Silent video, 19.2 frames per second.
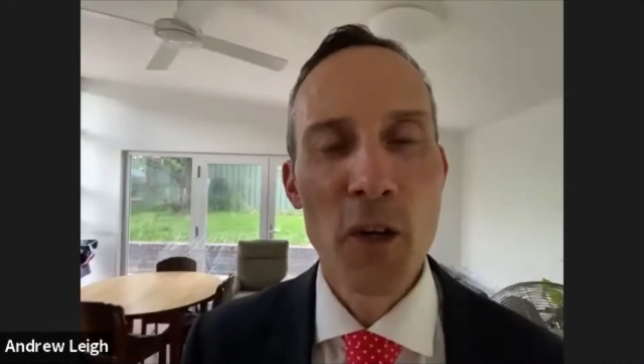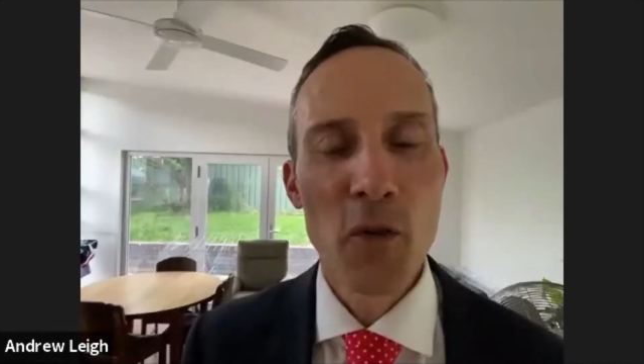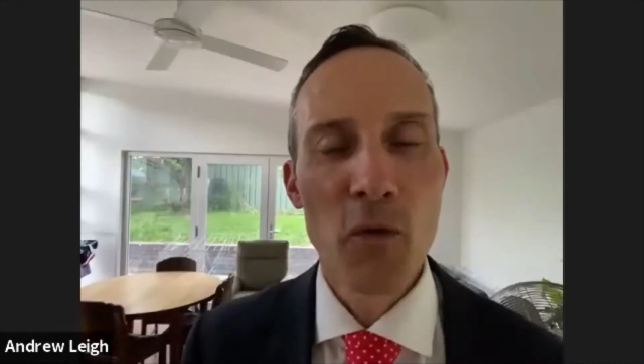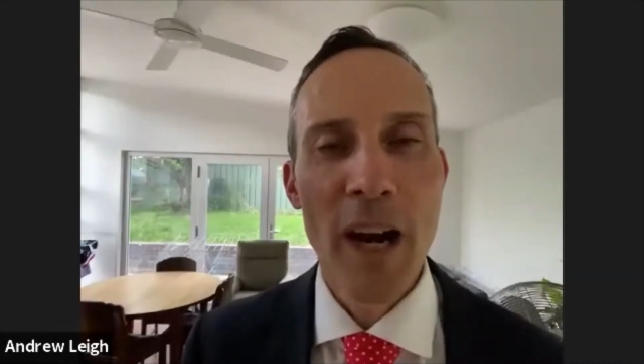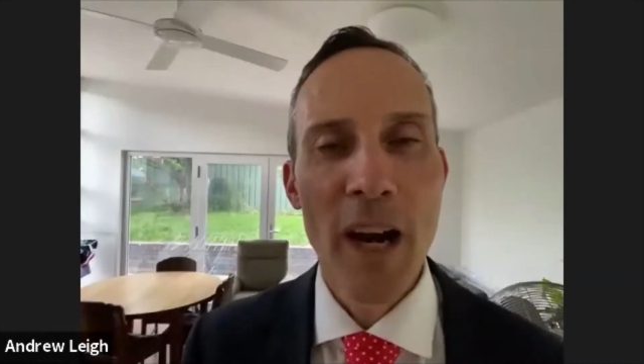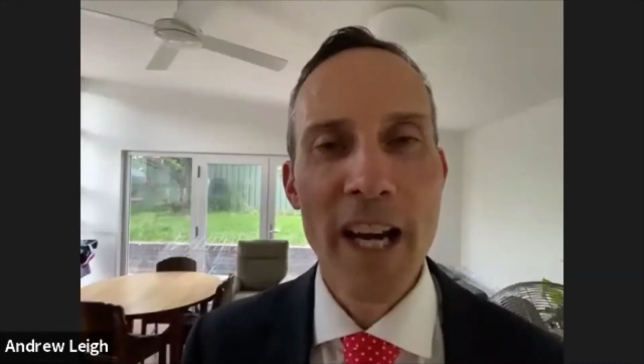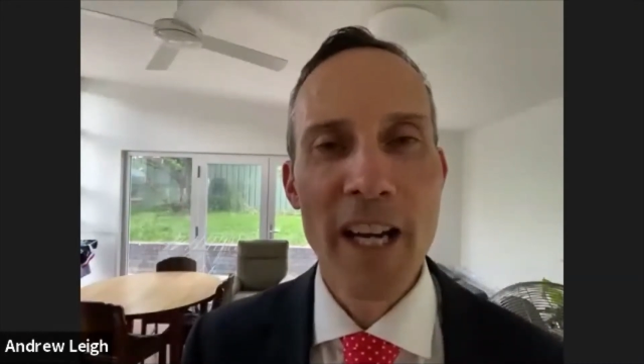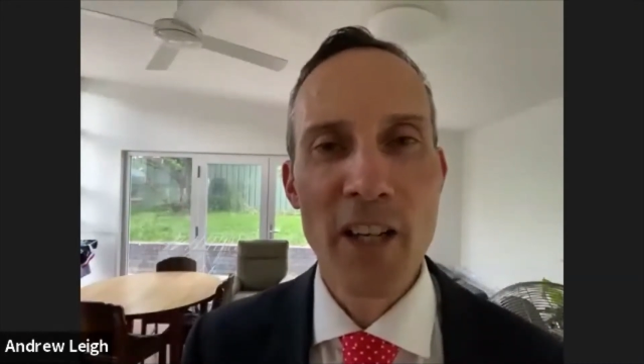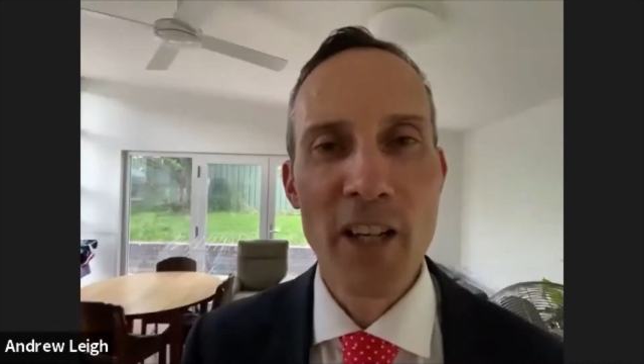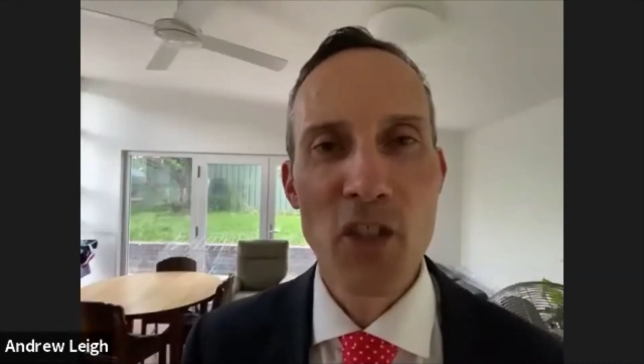
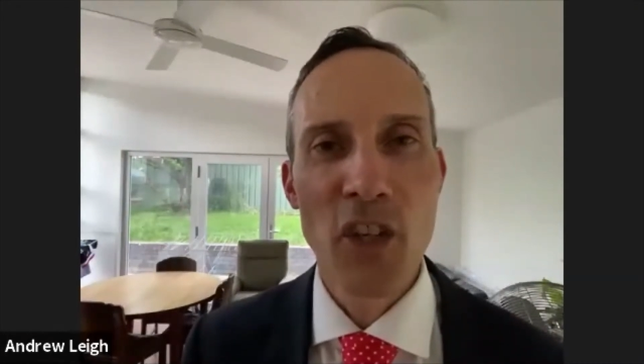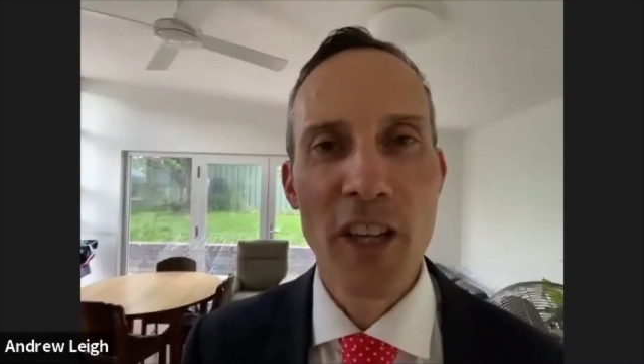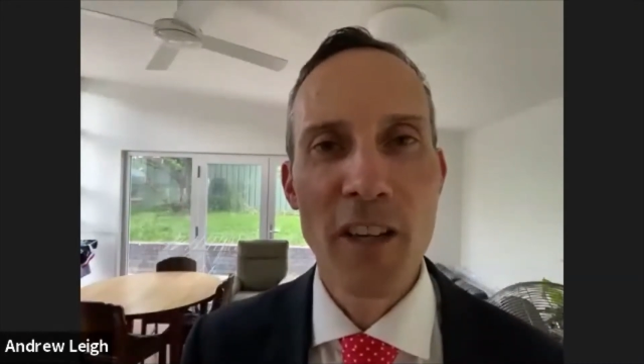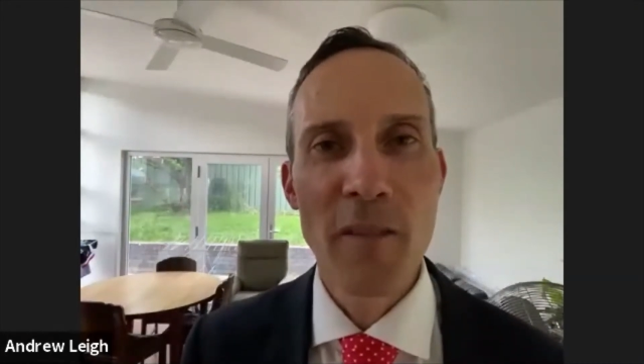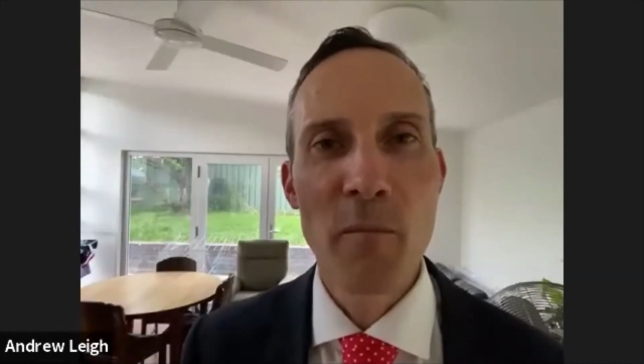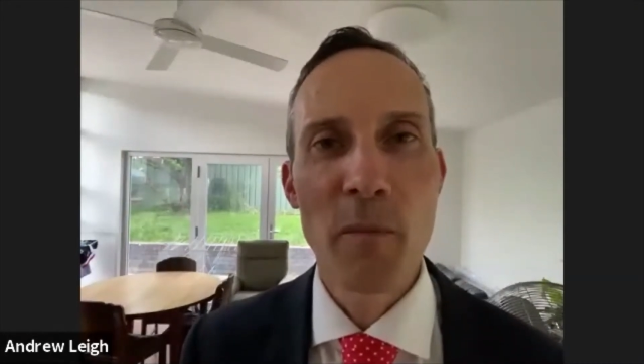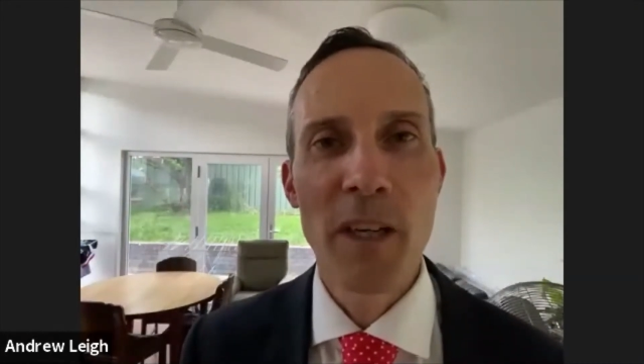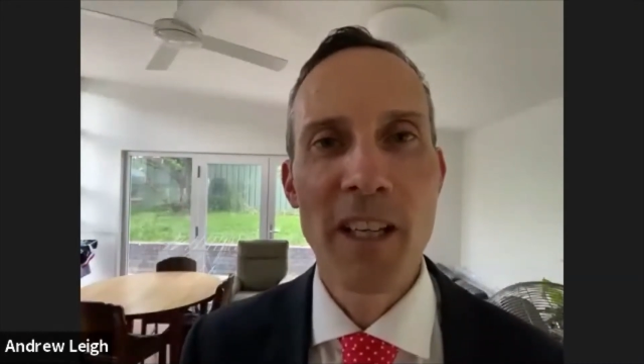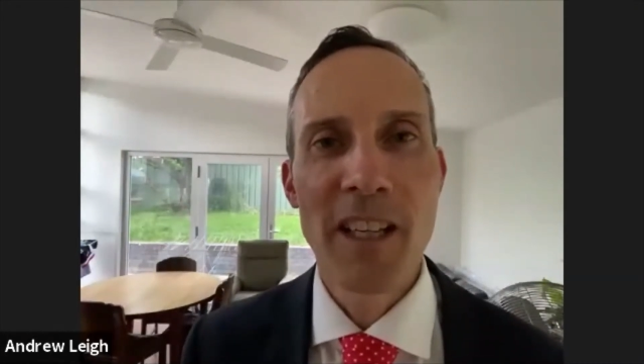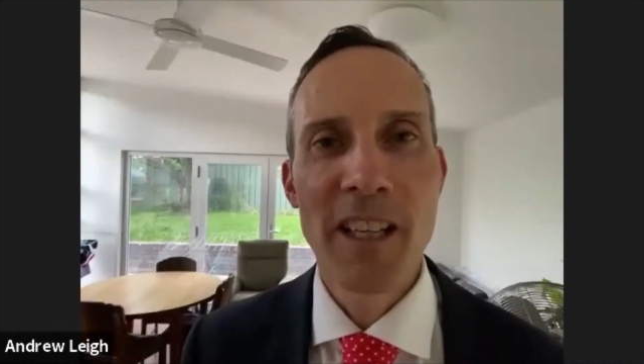great
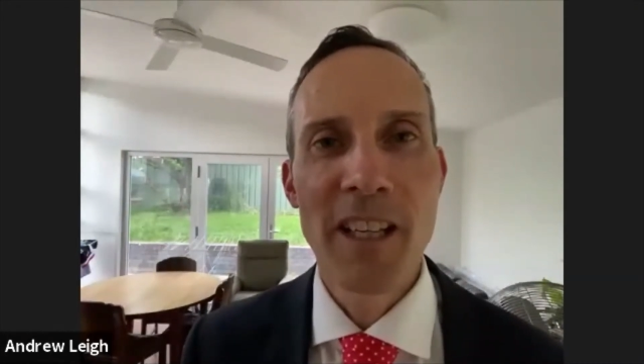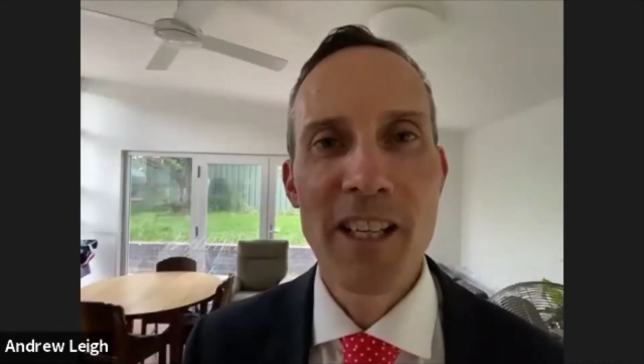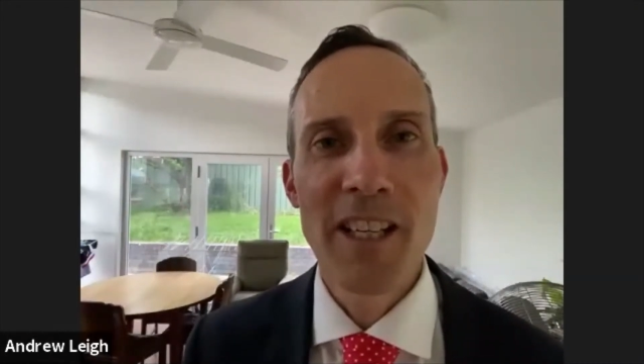achievement in